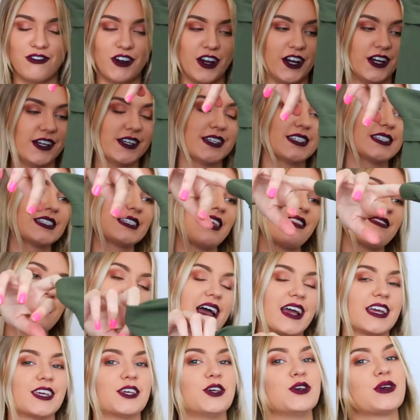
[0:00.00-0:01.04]
First.
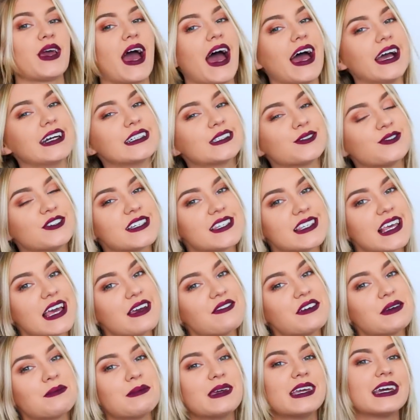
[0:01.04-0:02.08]
Thank you guys for
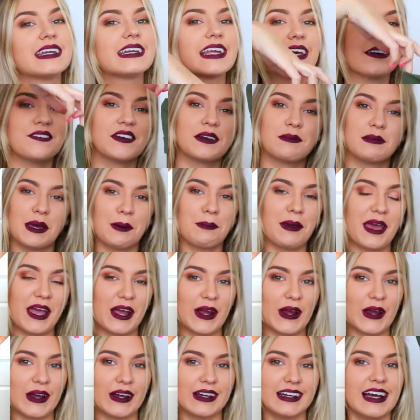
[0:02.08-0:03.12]
saving me and giving me a
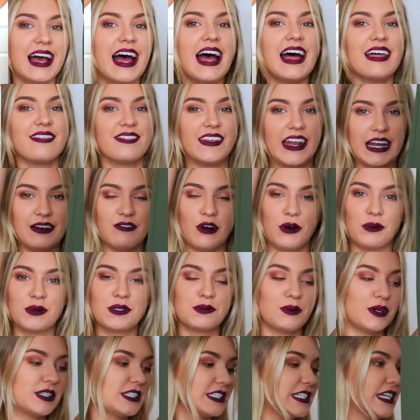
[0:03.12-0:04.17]
pair that I've
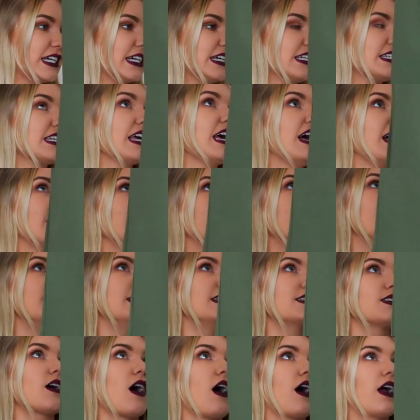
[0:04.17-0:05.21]
always wanted.
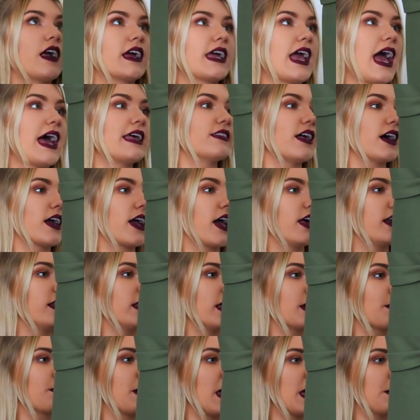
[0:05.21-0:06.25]
These are, again, that kind of
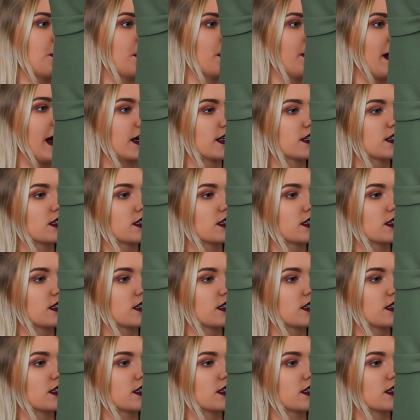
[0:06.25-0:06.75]
like paper bag